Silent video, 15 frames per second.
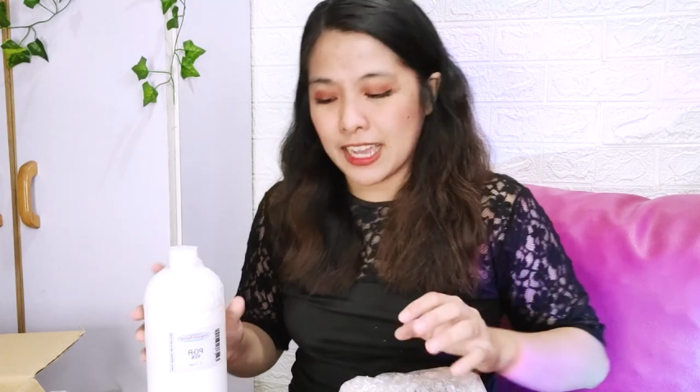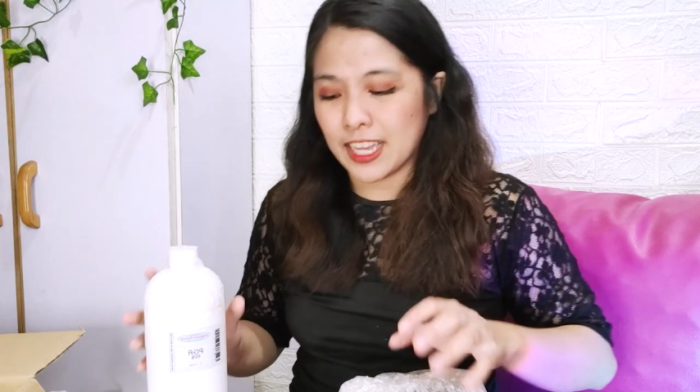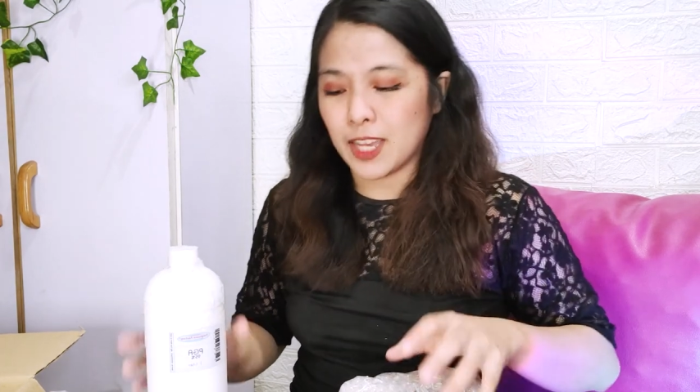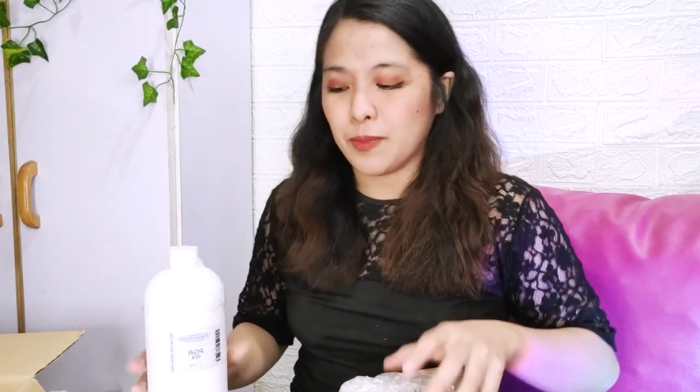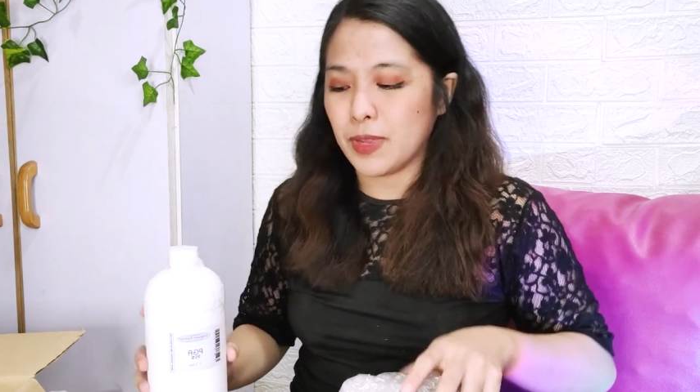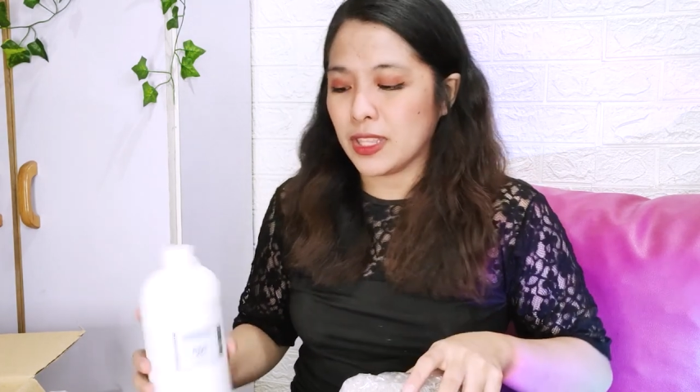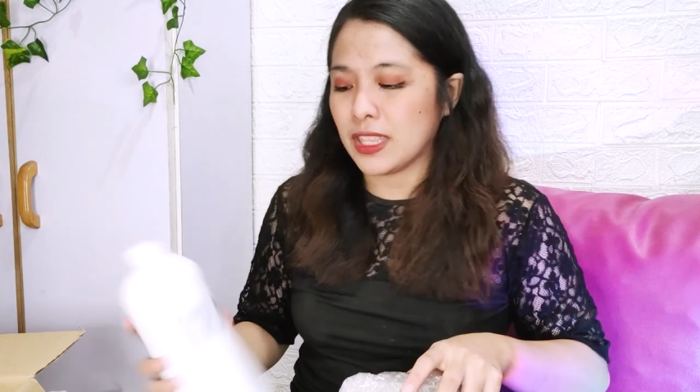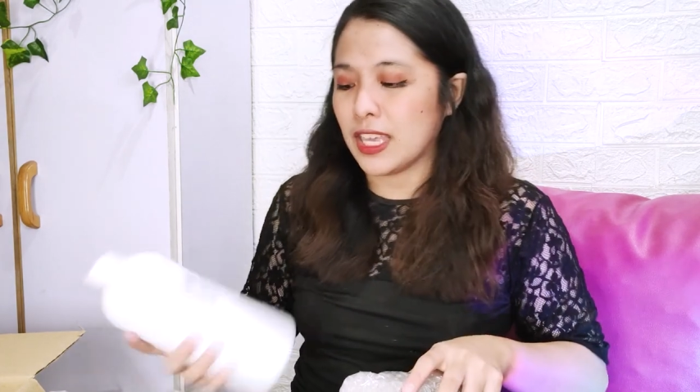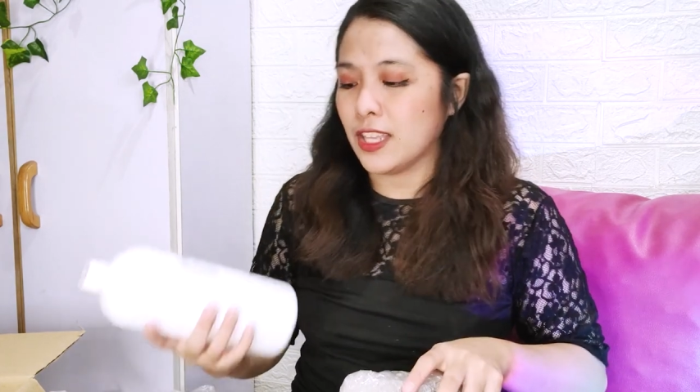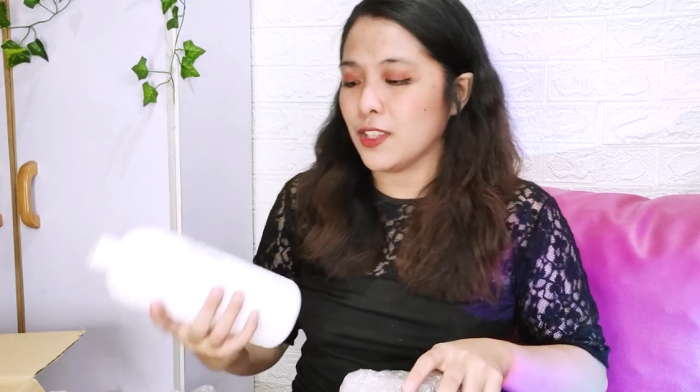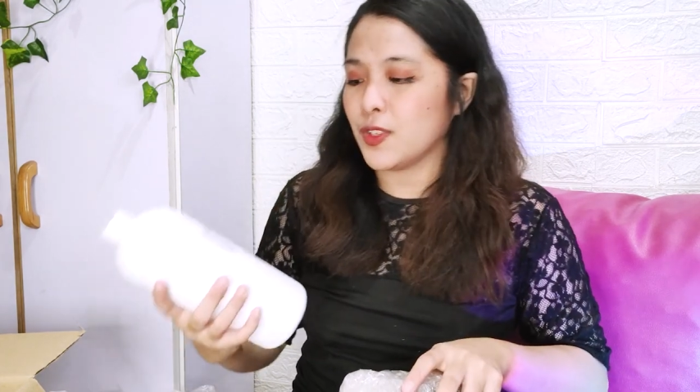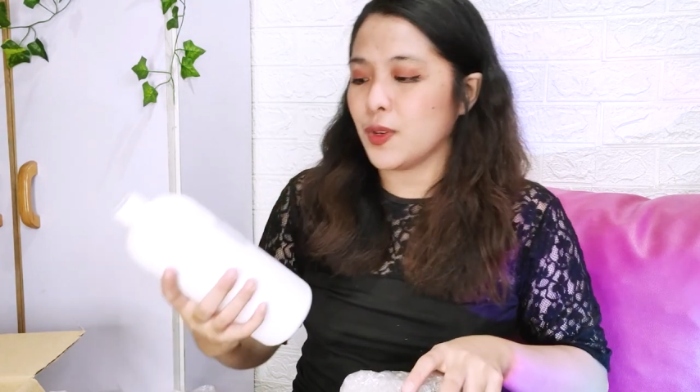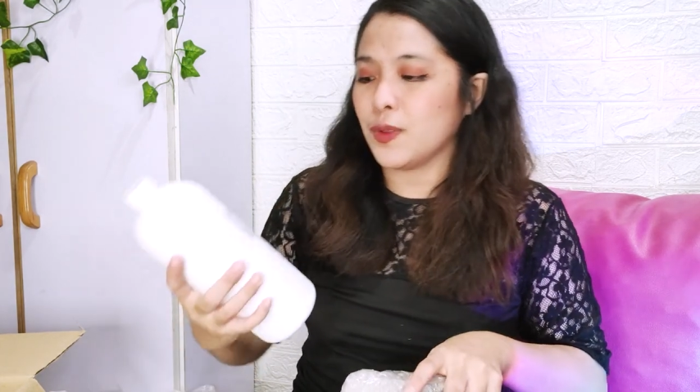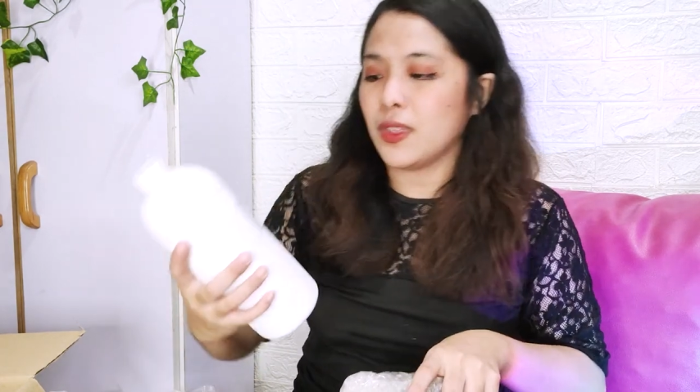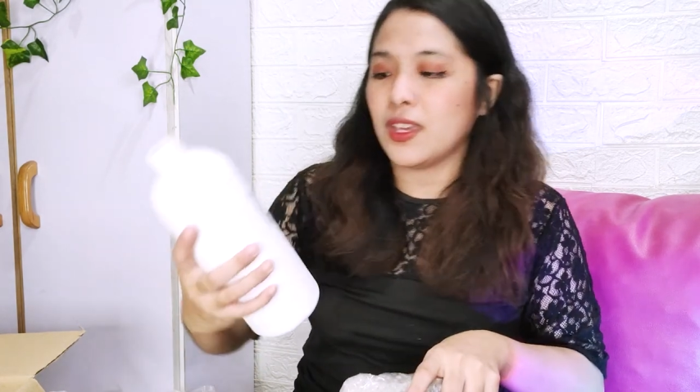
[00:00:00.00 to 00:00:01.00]

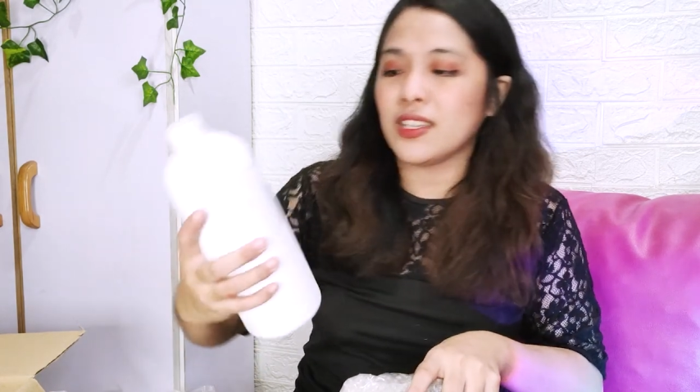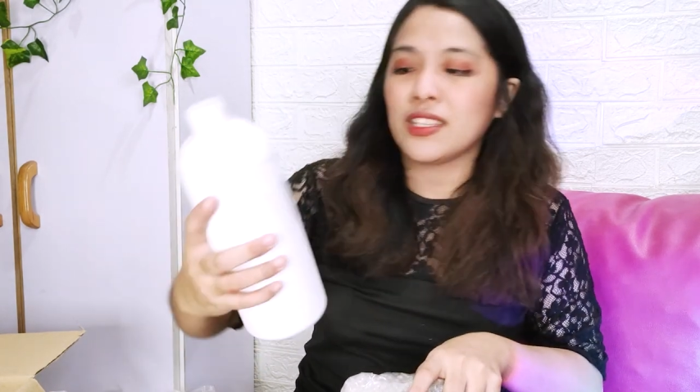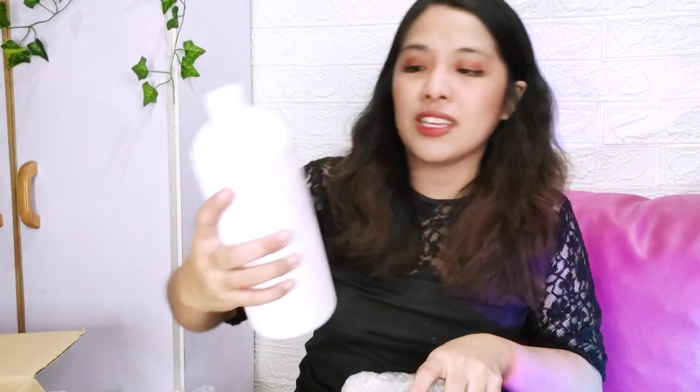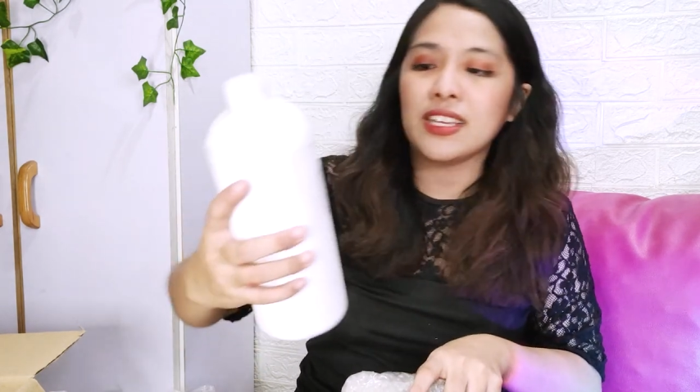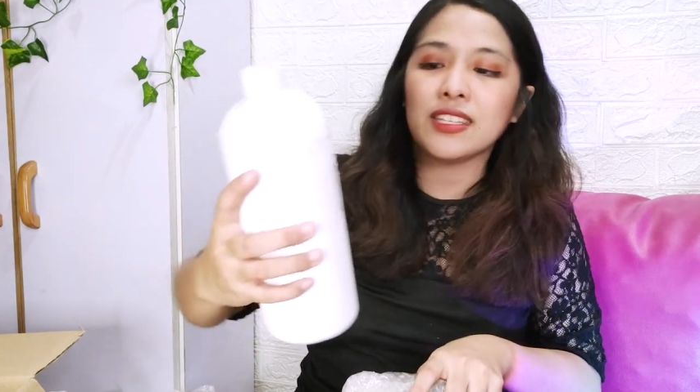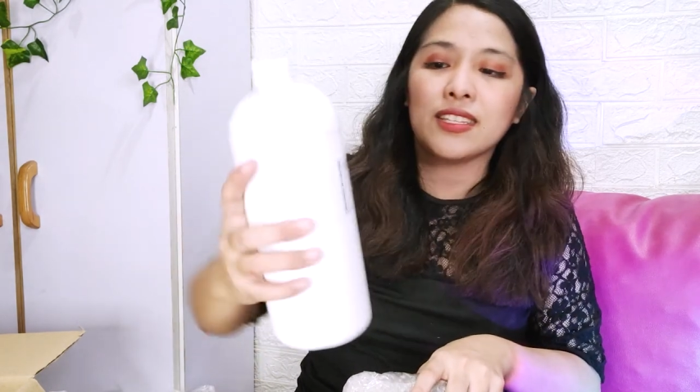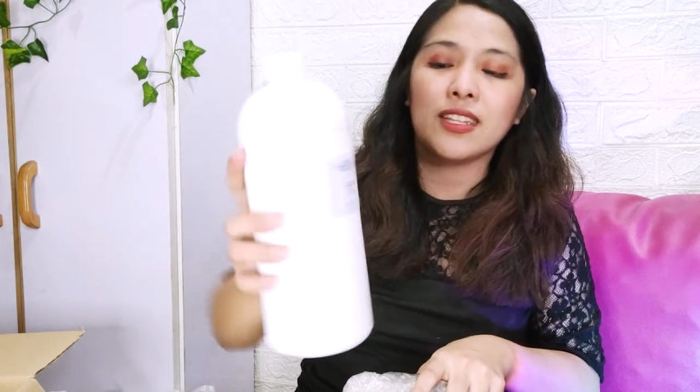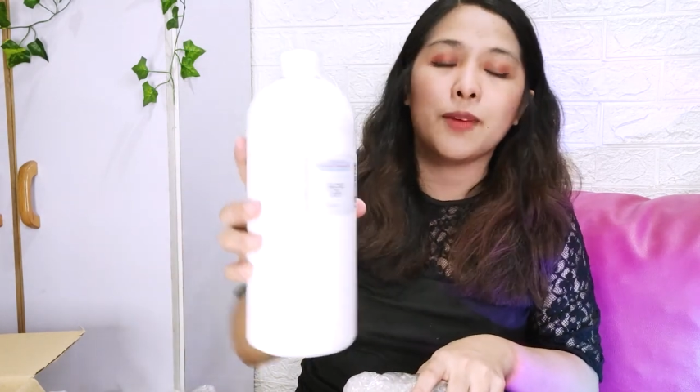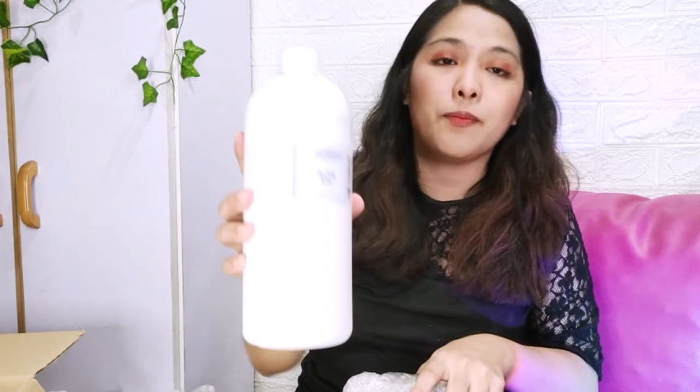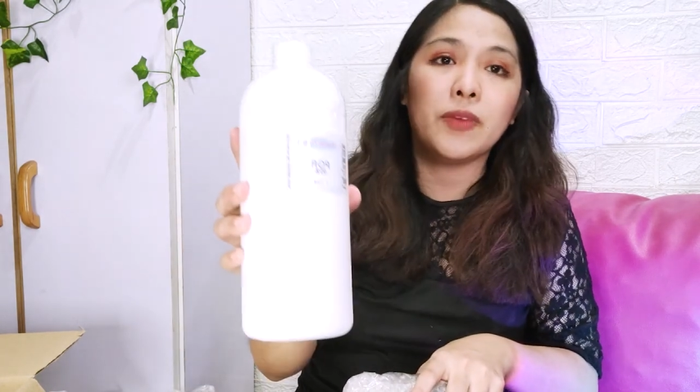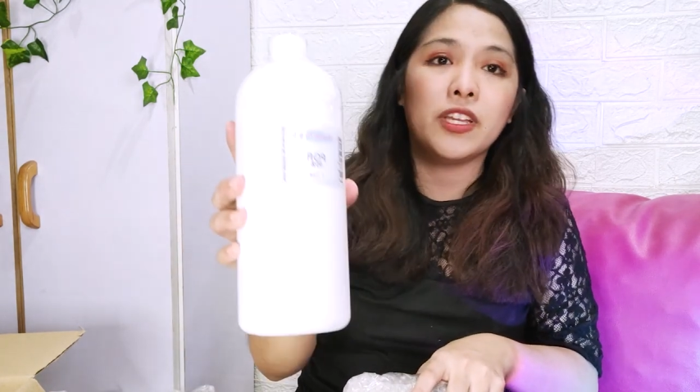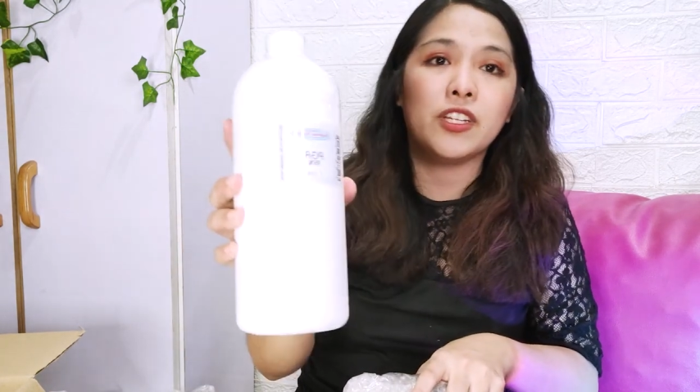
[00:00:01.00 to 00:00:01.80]
gagamitin. So, this is the